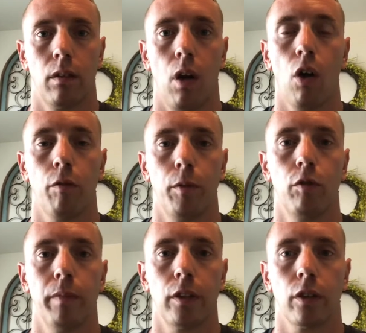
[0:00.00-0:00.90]
all the
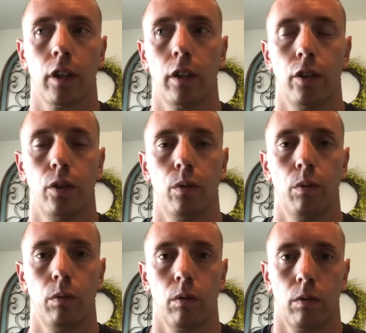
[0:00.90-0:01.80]
movements you're going to
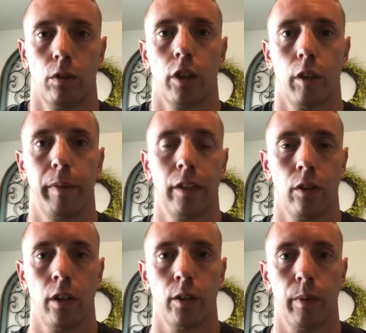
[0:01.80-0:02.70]
do, you're going to be in
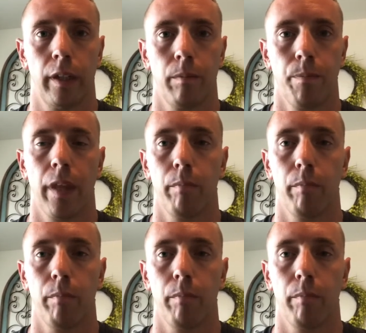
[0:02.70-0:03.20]
your underwear.